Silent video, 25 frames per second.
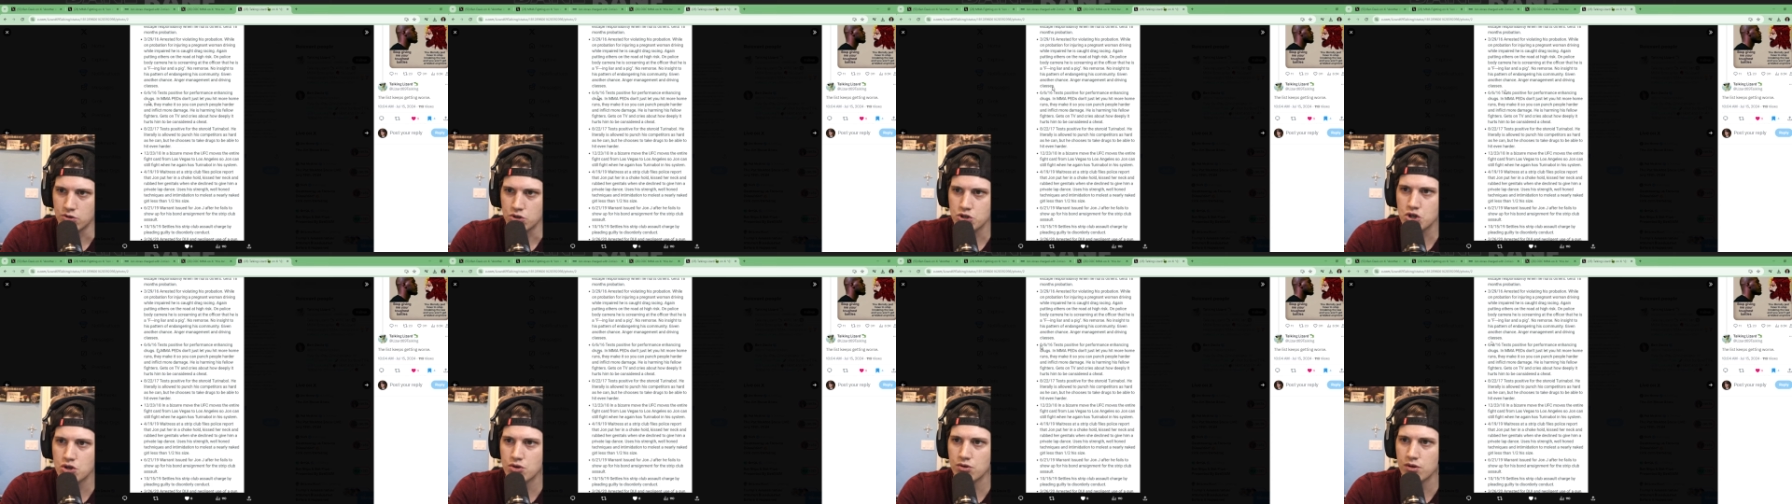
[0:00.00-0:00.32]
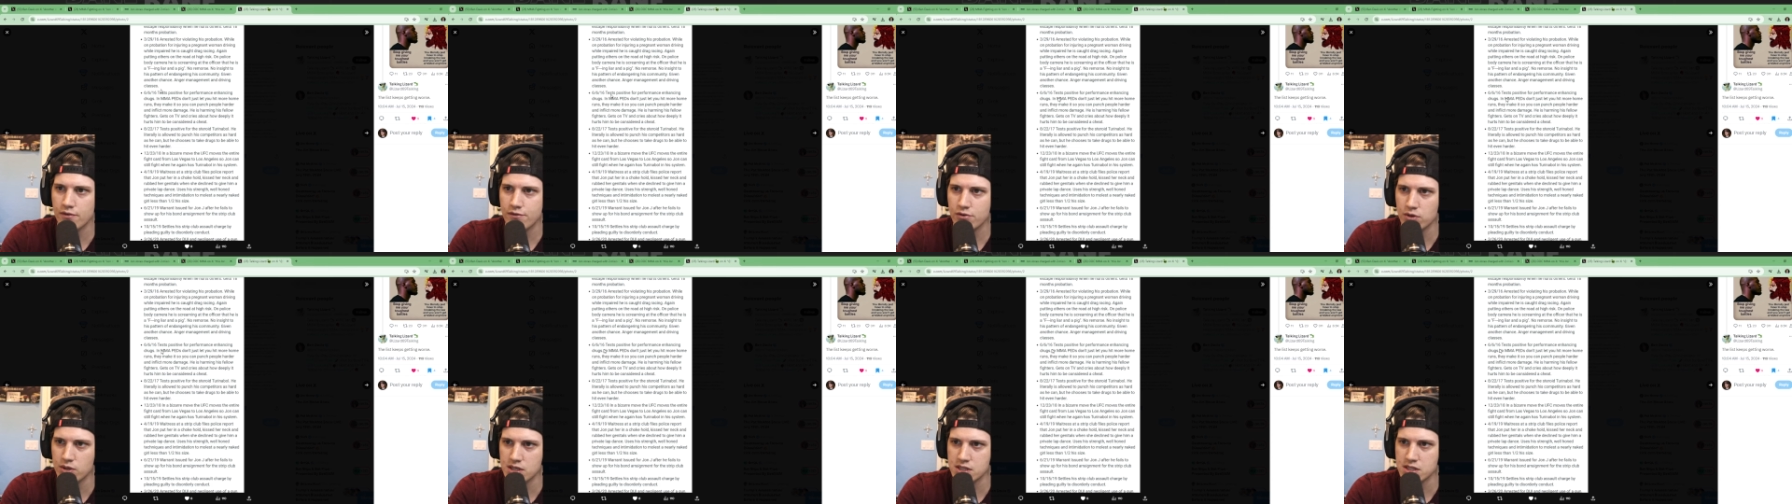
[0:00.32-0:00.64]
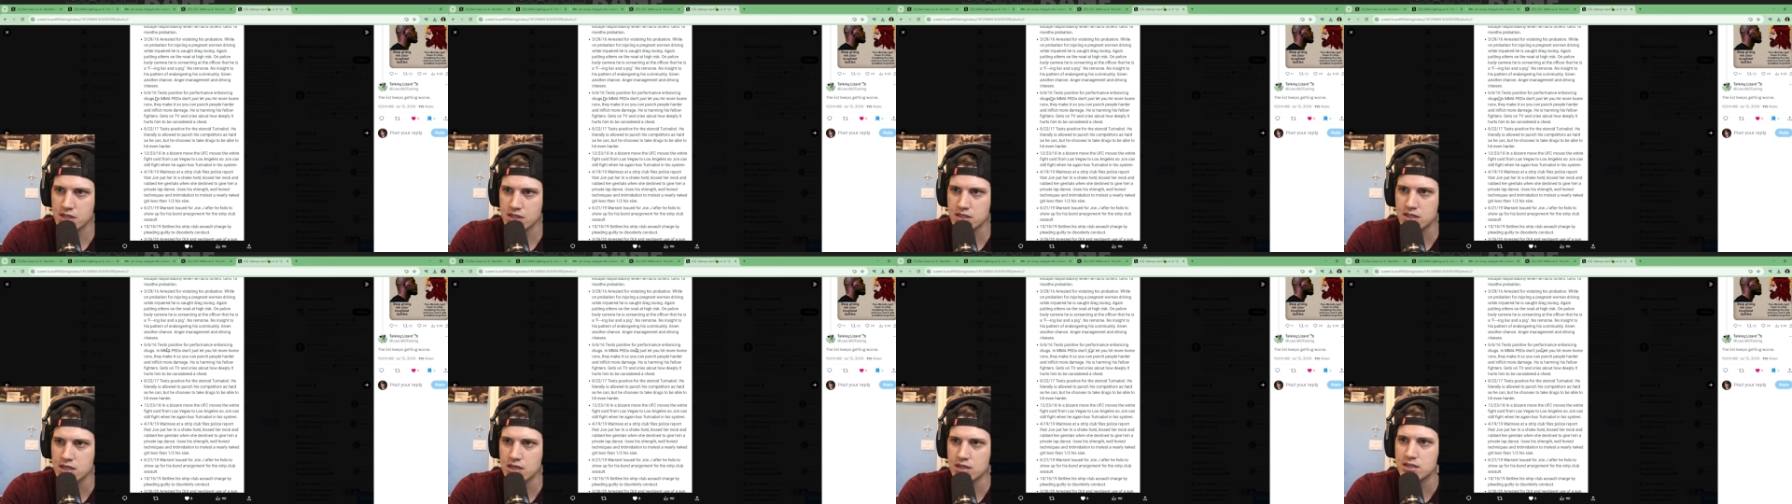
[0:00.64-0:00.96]
June of
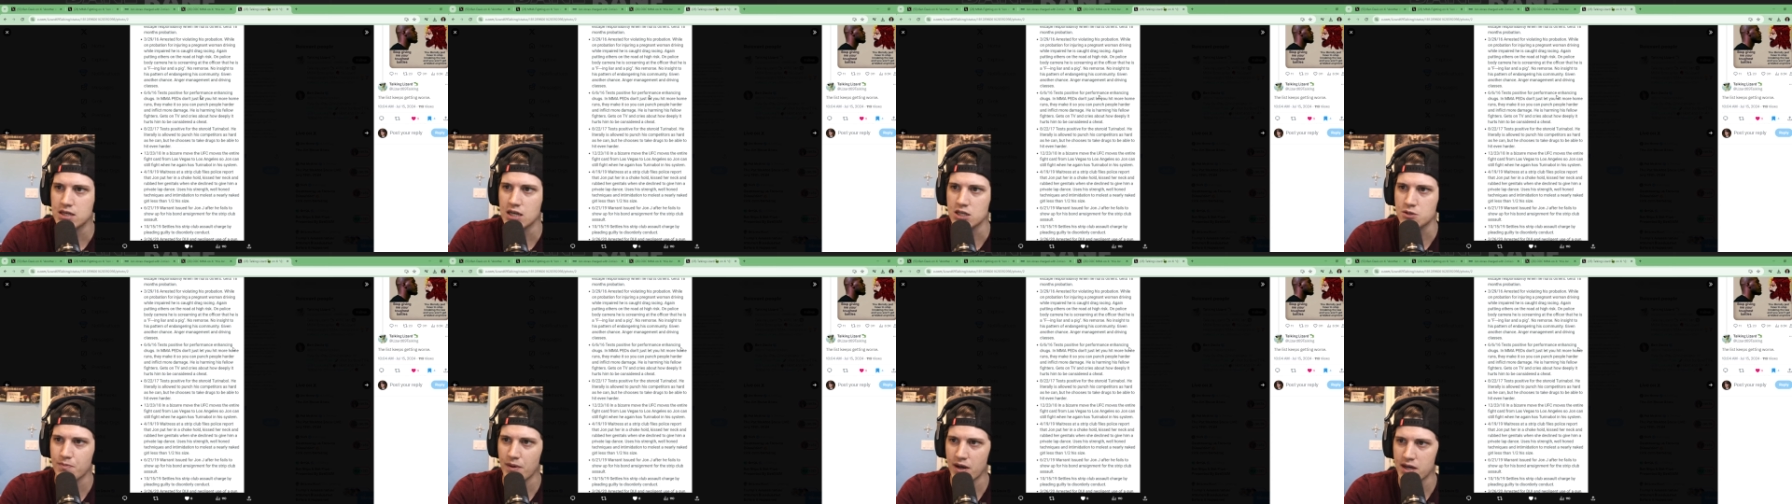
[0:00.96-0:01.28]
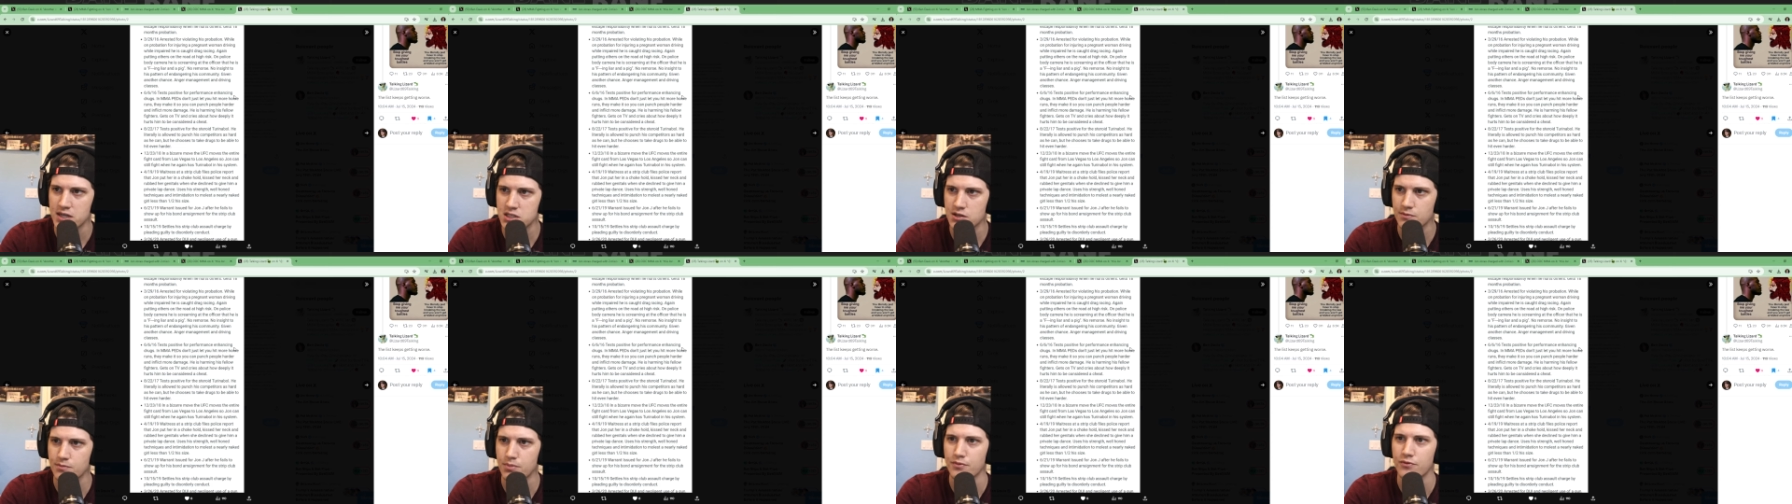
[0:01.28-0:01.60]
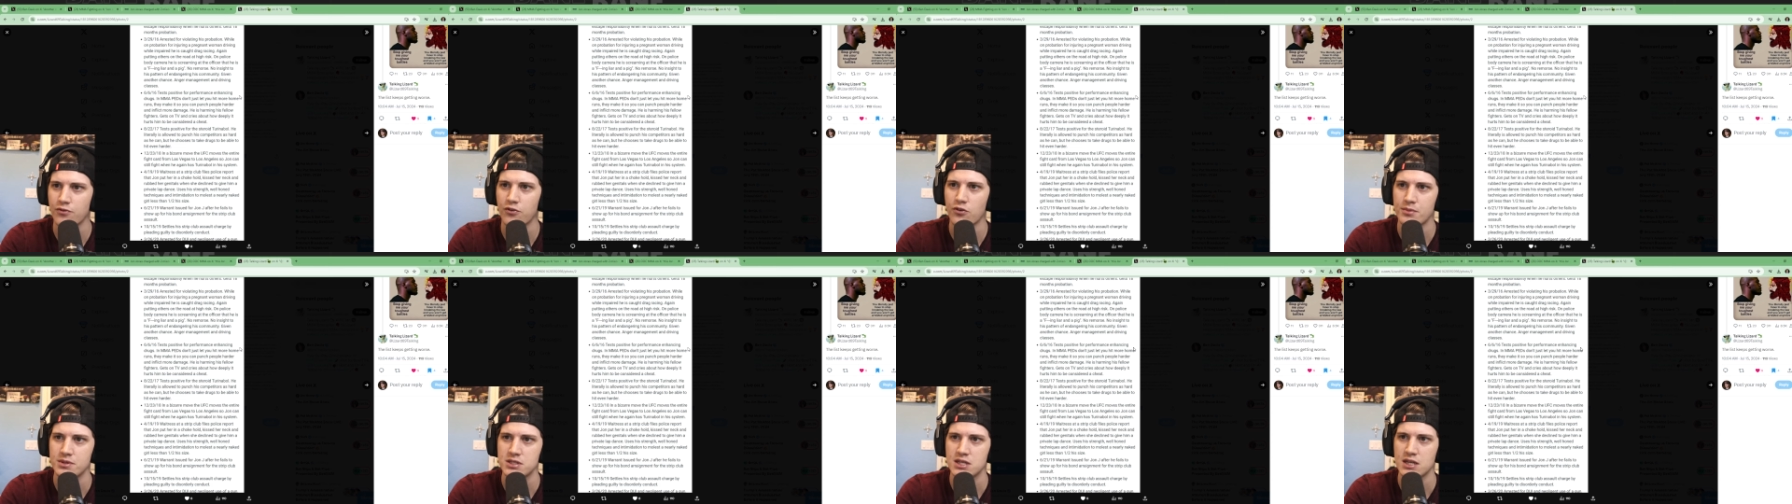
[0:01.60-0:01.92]
2016, test positive
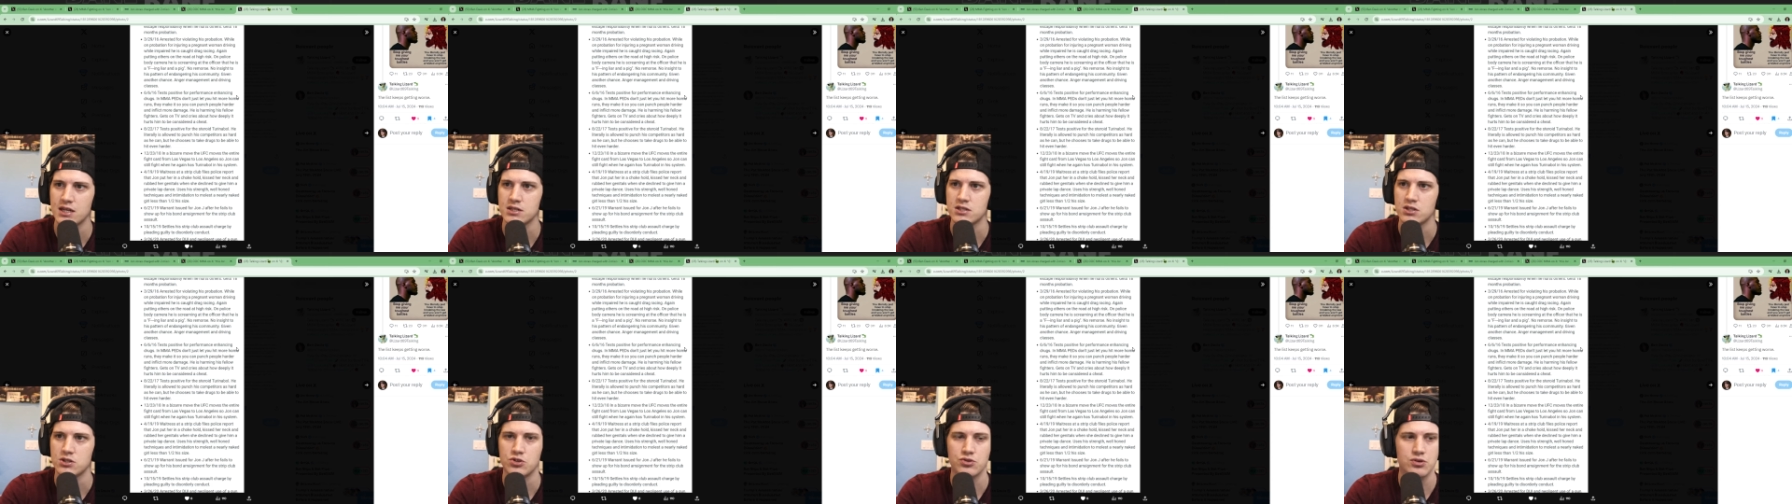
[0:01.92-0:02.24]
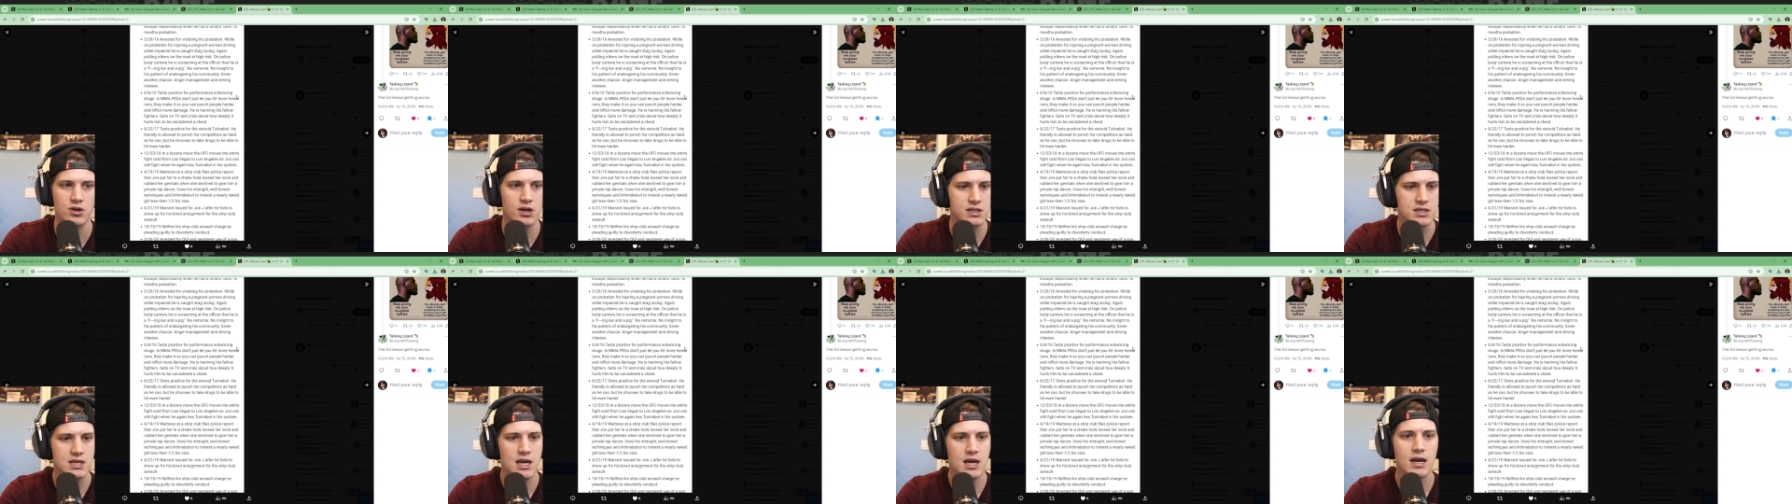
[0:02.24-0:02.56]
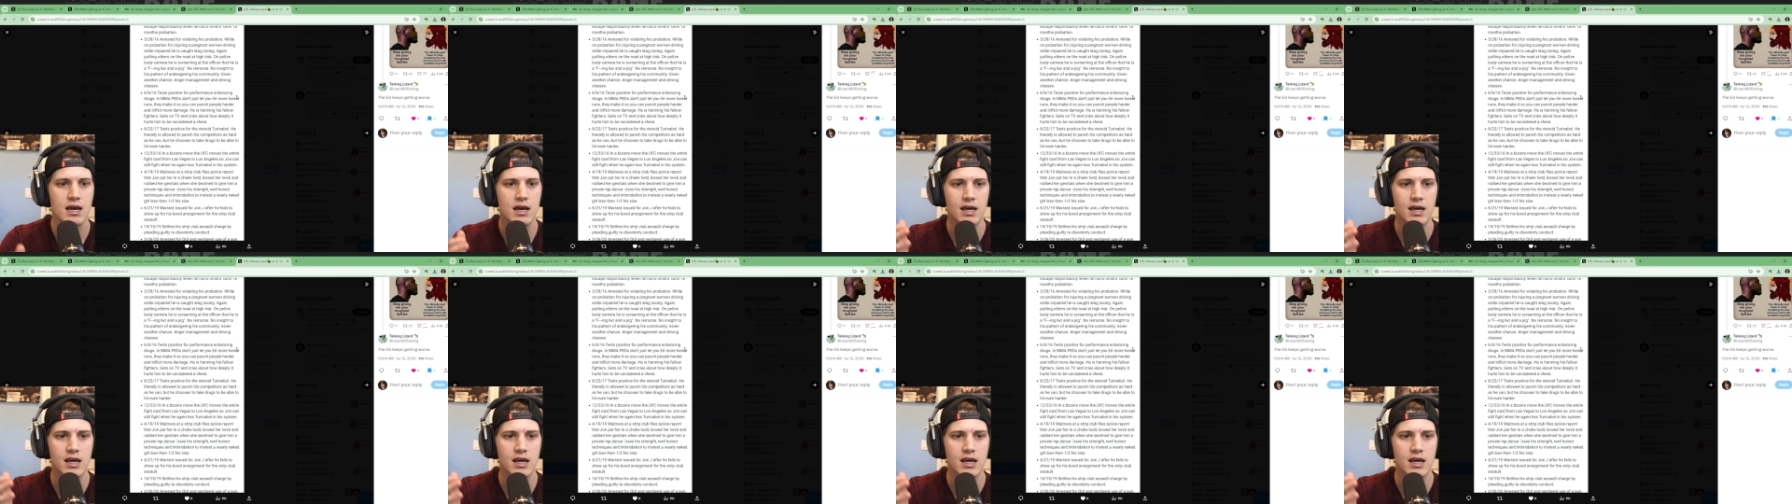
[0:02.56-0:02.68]
performance enhancing drugs.